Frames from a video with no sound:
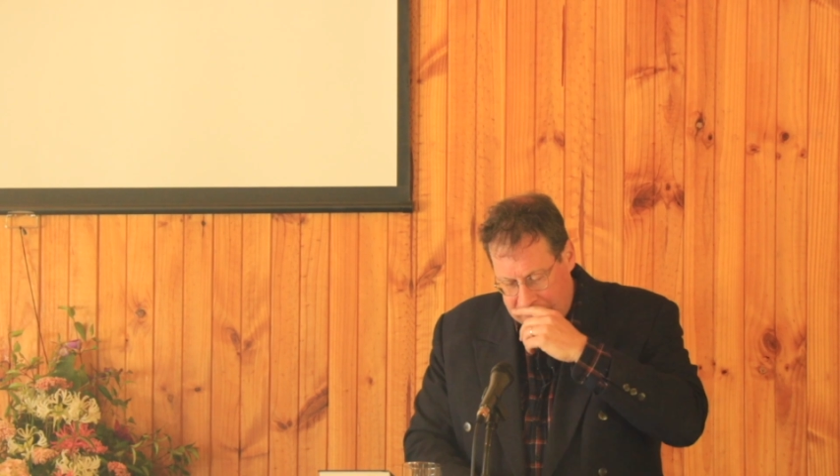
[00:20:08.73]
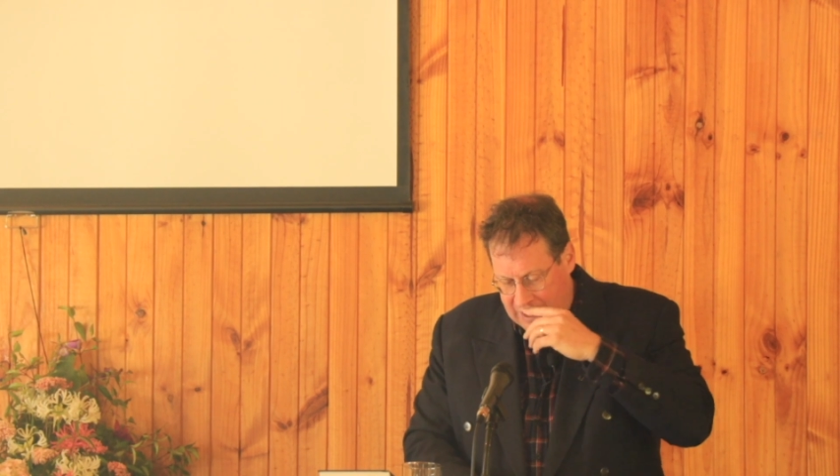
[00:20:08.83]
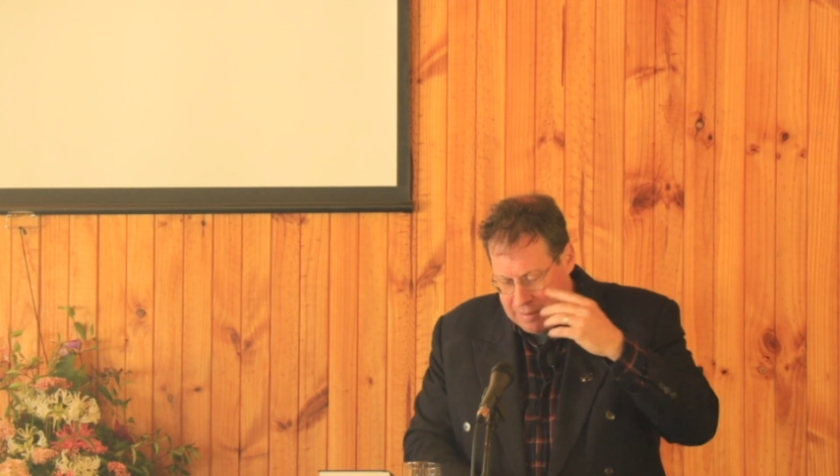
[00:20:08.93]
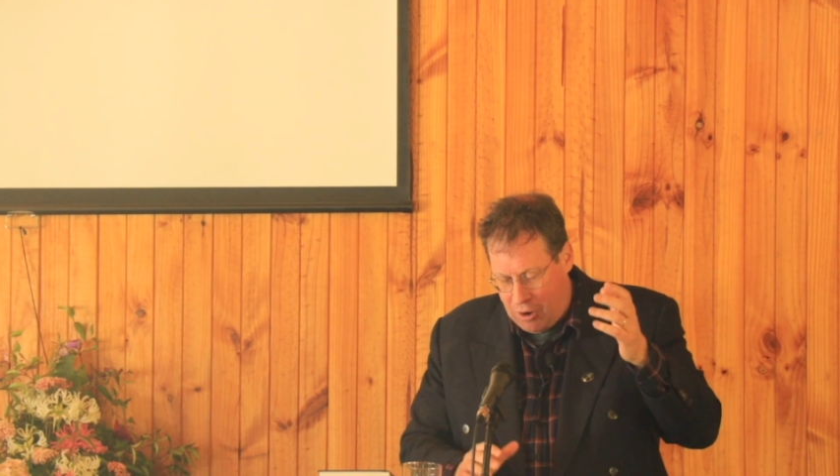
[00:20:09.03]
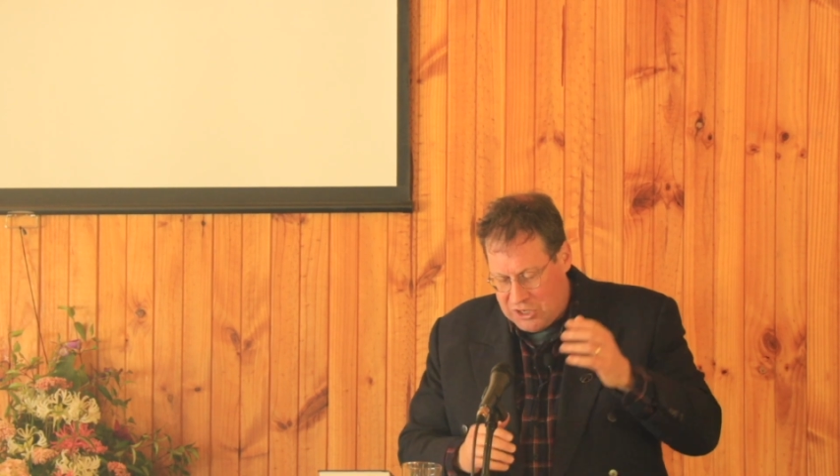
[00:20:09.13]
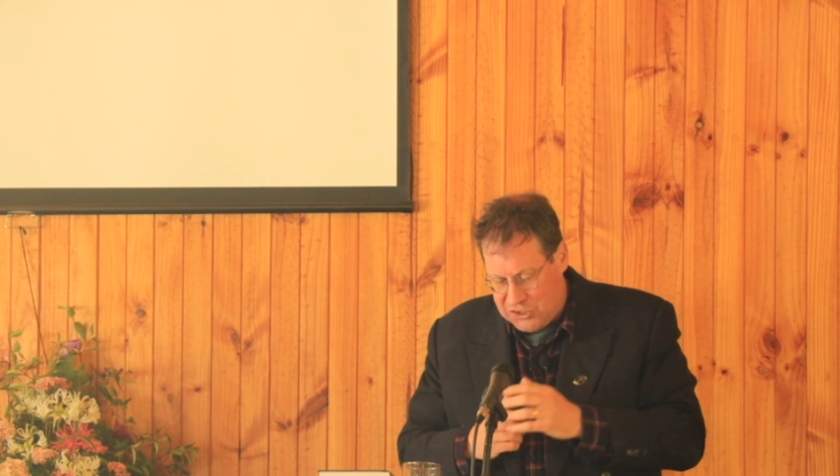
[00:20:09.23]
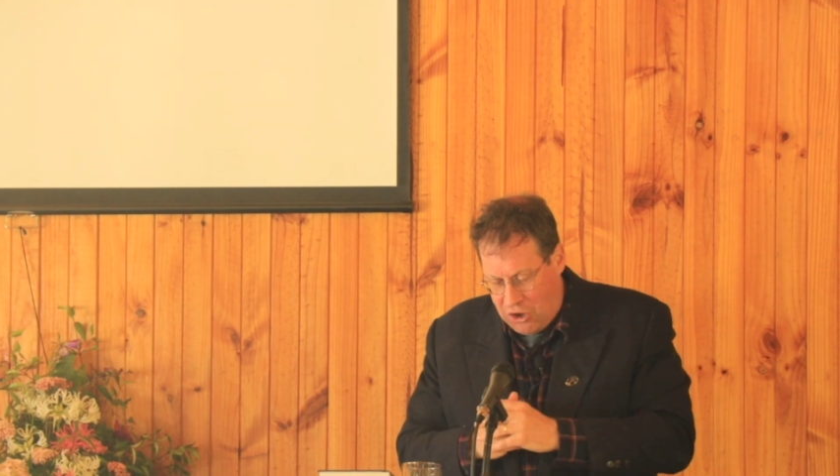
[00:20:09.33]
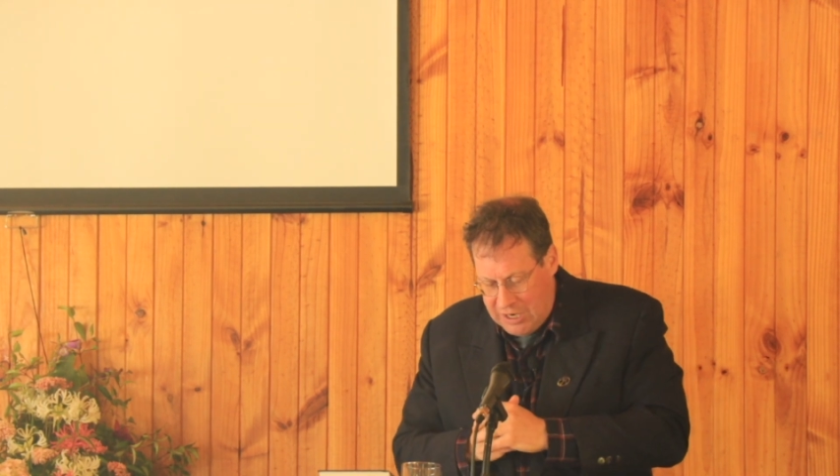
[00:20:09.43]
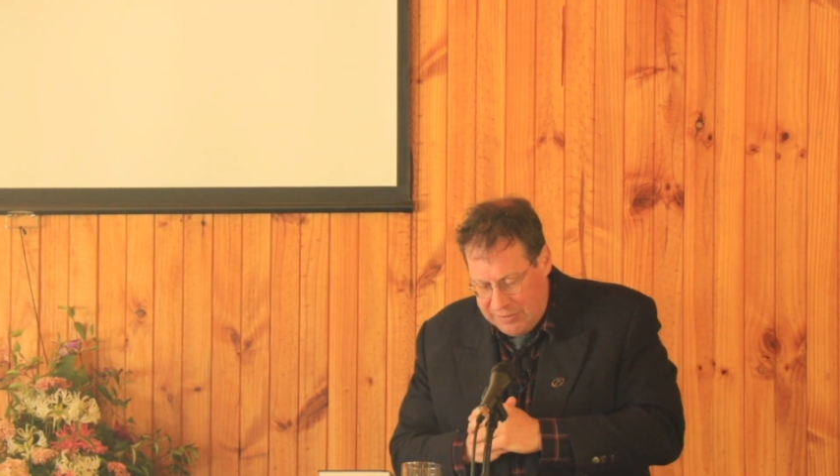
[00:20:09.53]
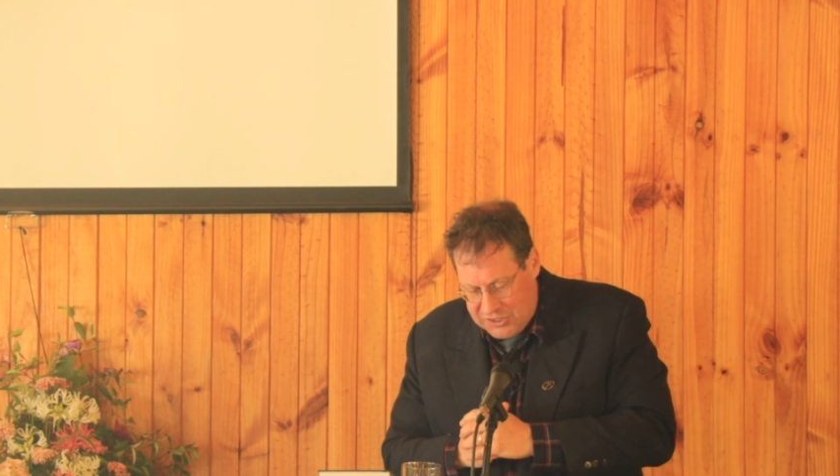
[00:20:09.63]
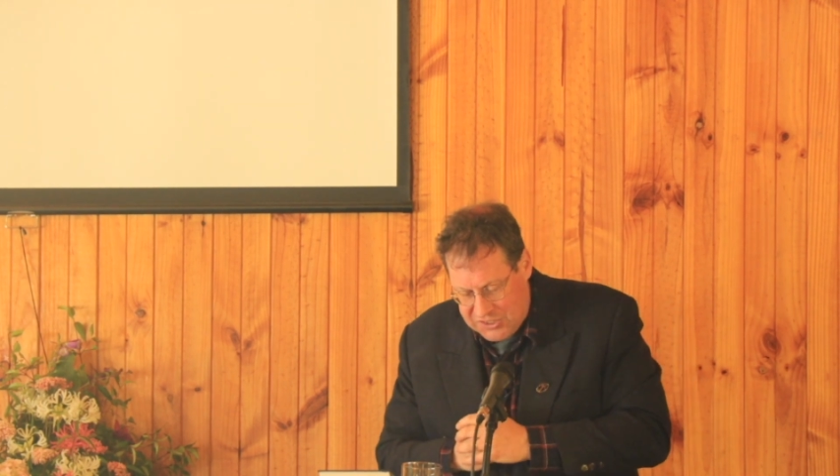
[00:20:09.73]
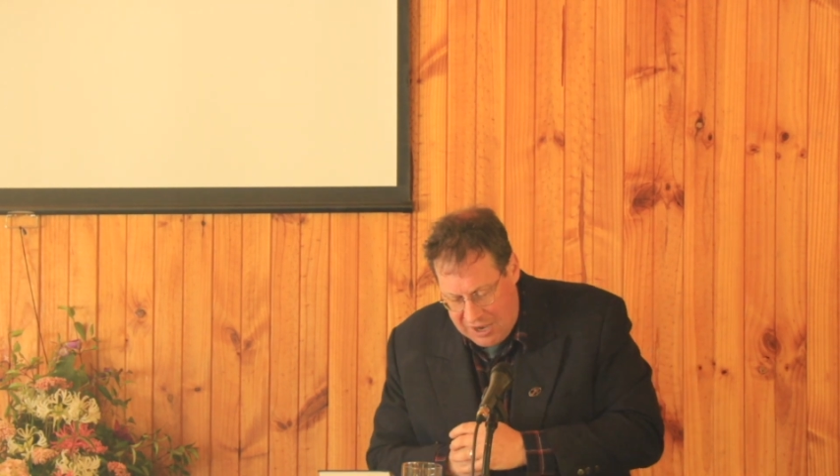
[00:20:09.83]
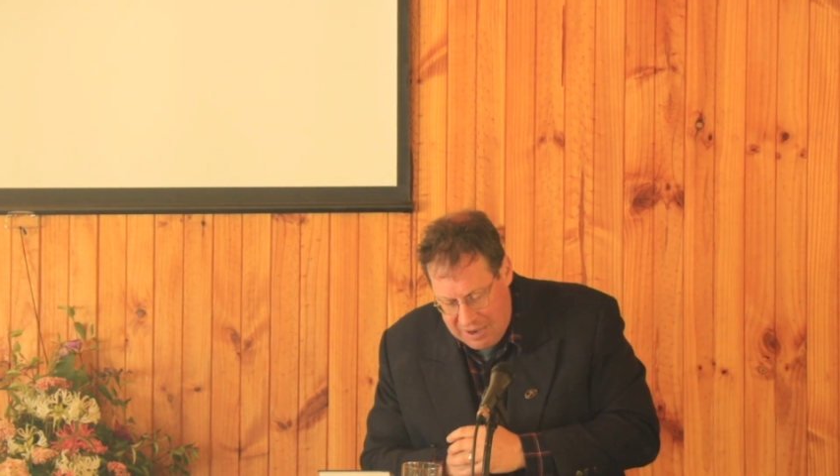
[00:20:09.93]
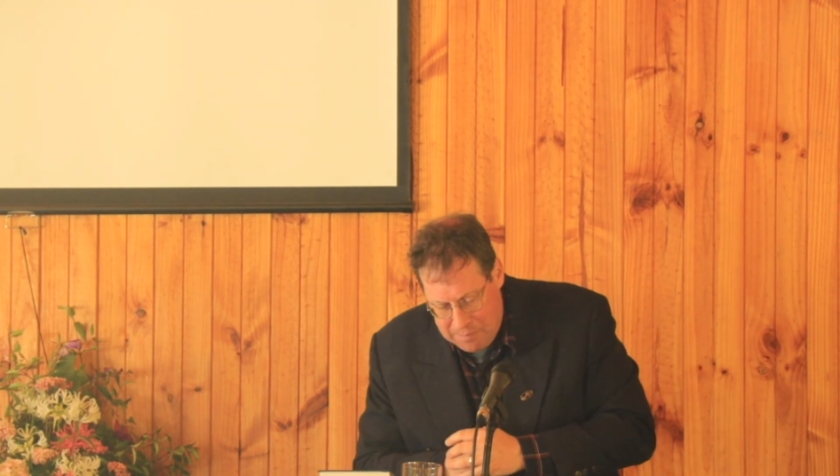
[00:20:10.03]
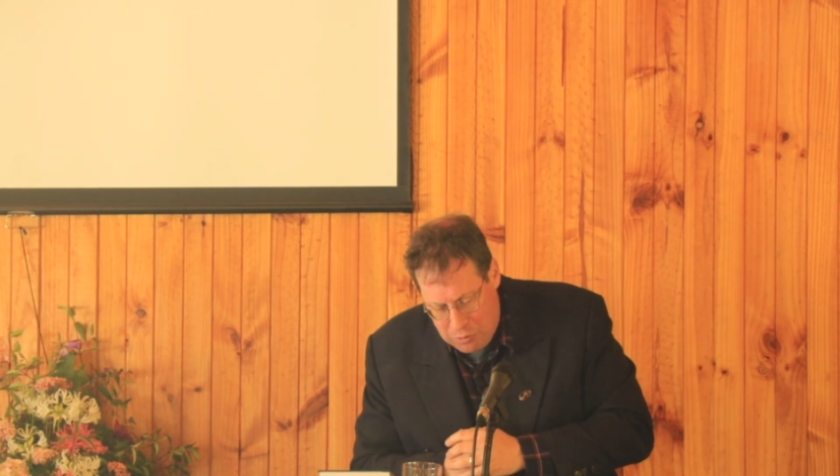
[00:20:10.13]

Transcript: And by citing the psalm,